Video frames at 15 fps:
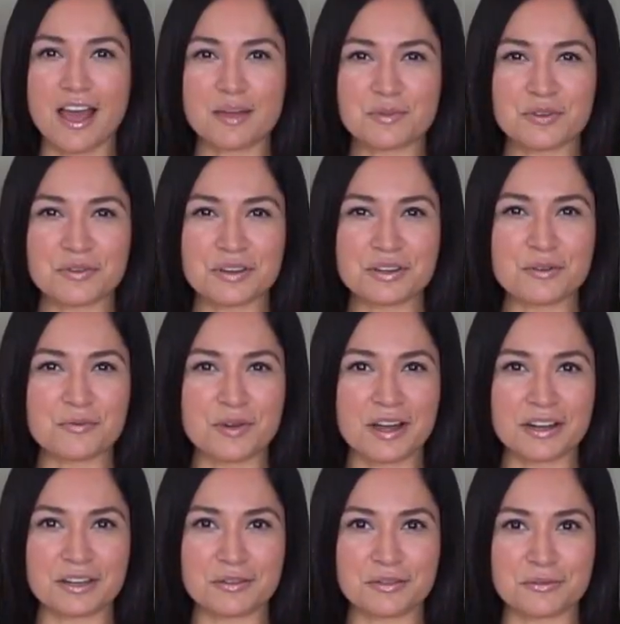I'm going to
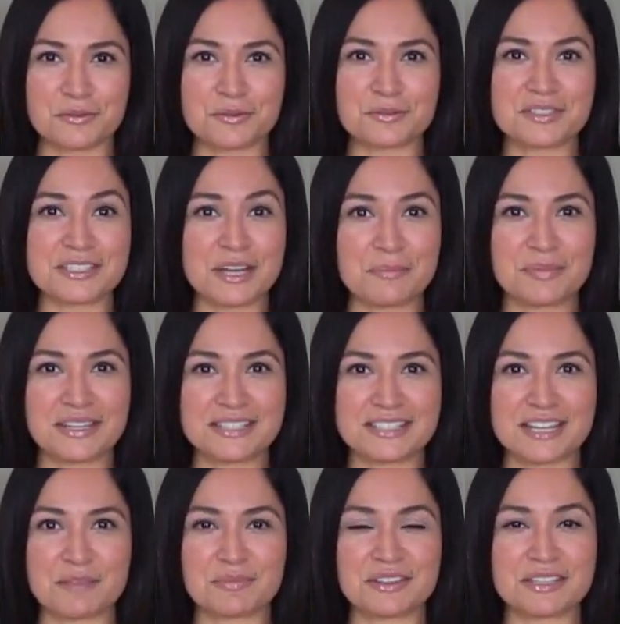walk you through step by
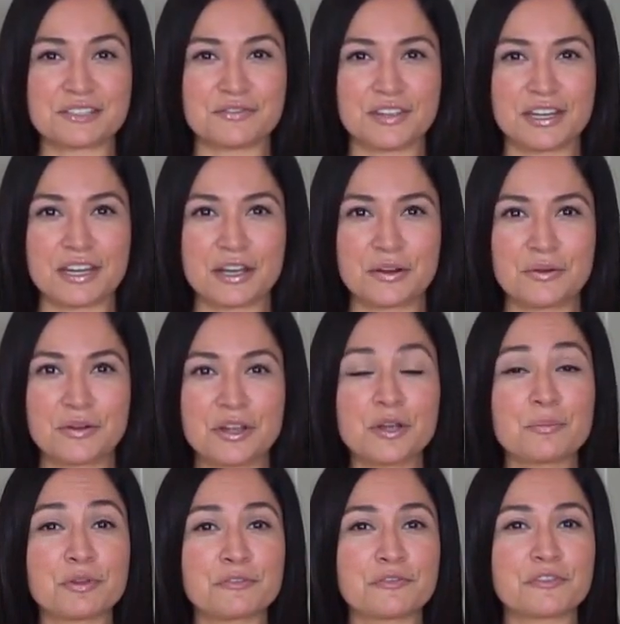step in this video.
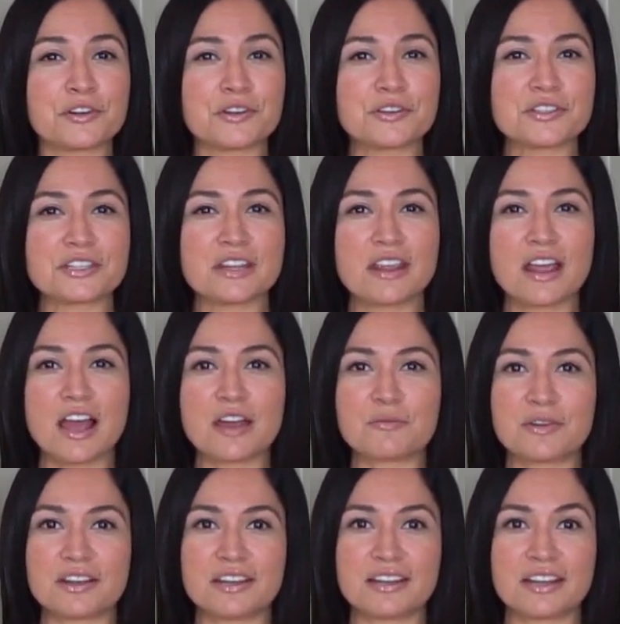But first, I
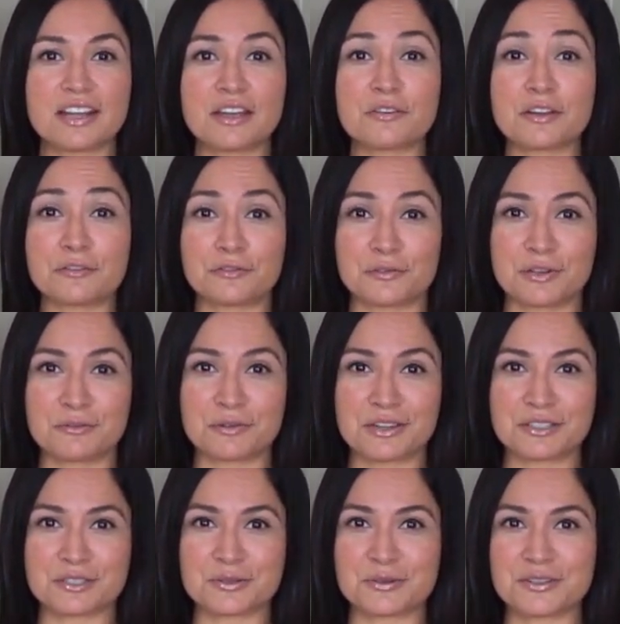want you to get a free
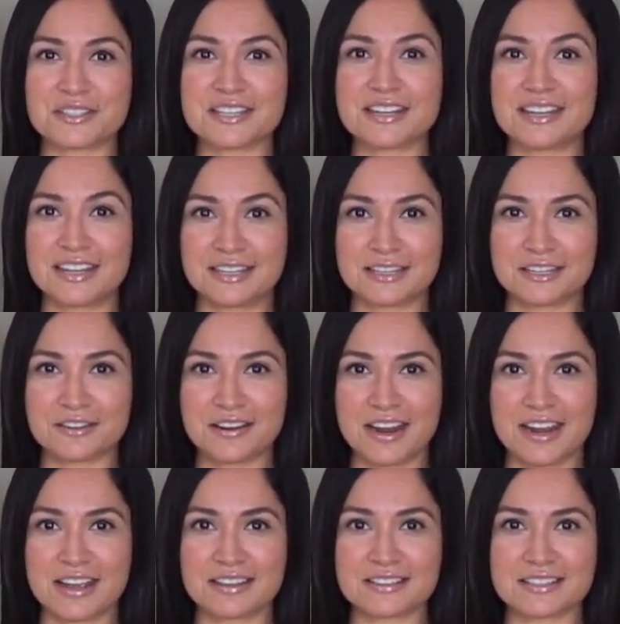resource into your
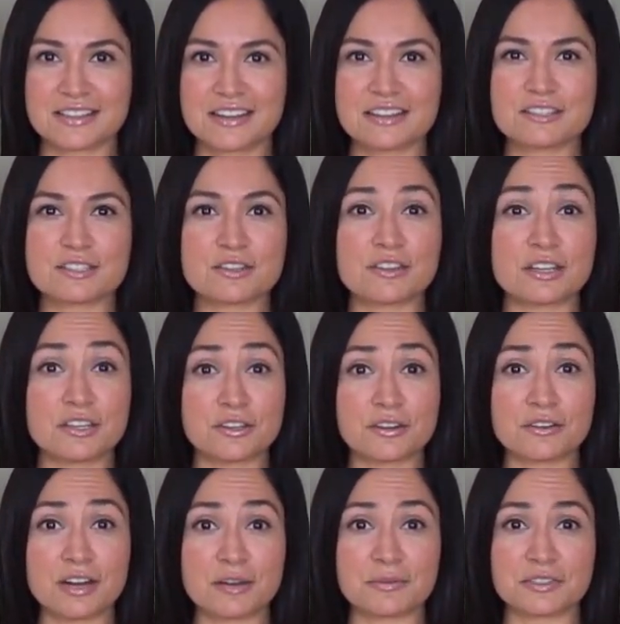hands so that
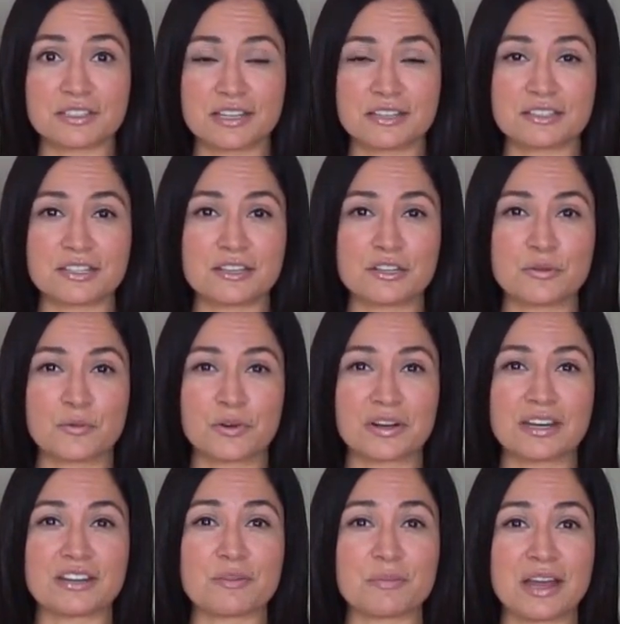you're able to continue
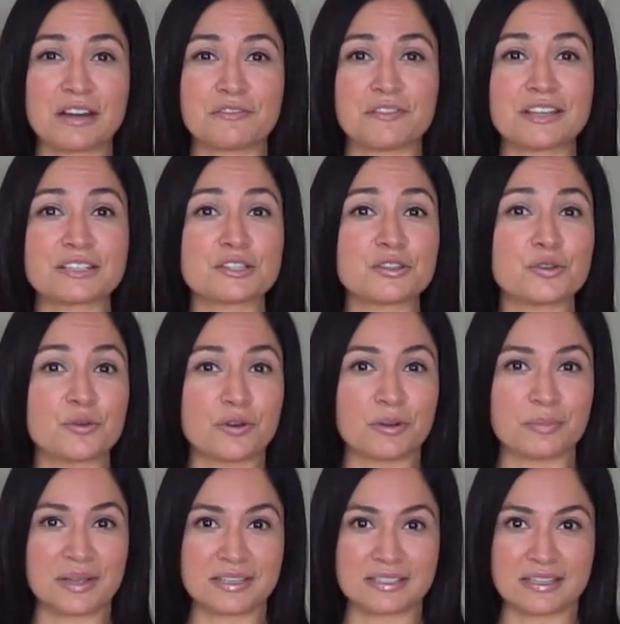working to manifest
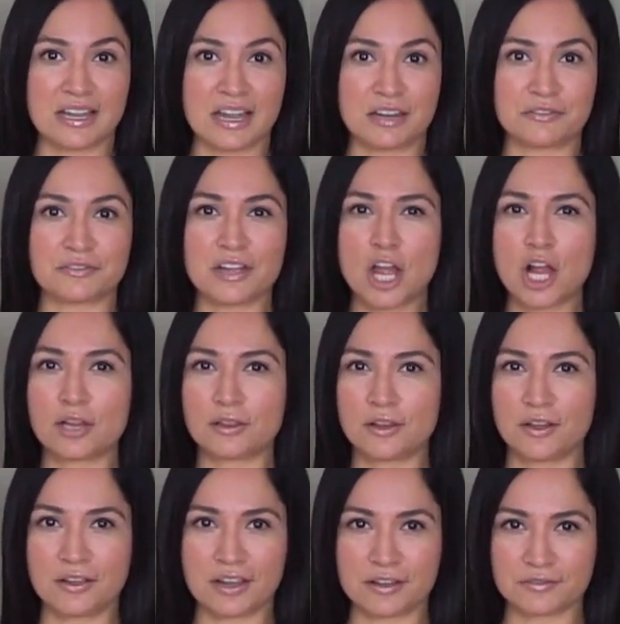your best life
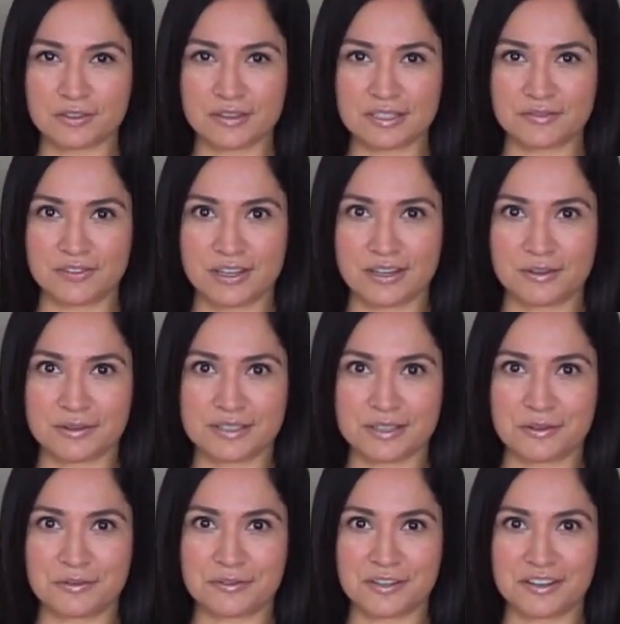long after this video is
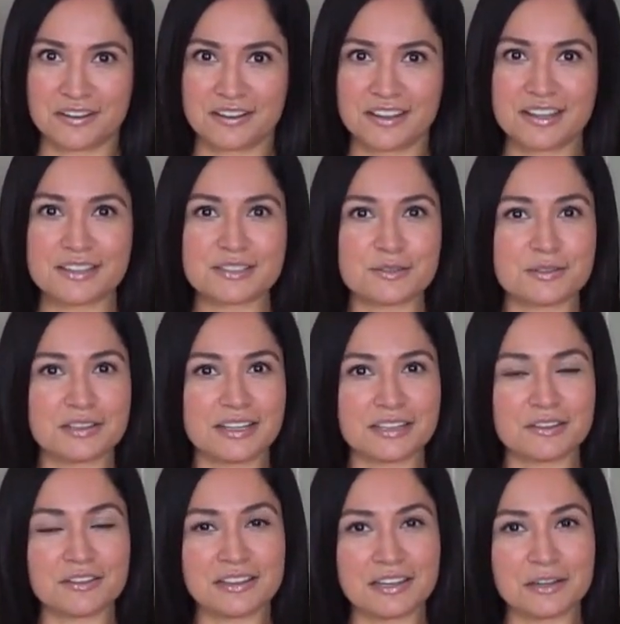over. So
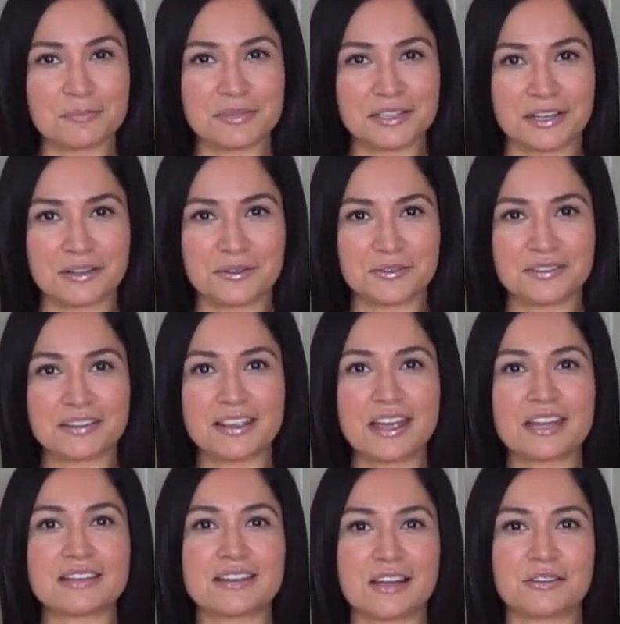click the link below
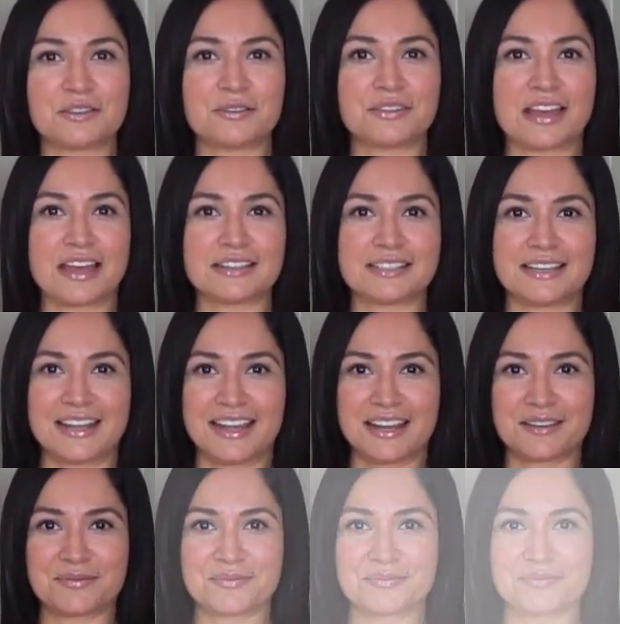and download that today.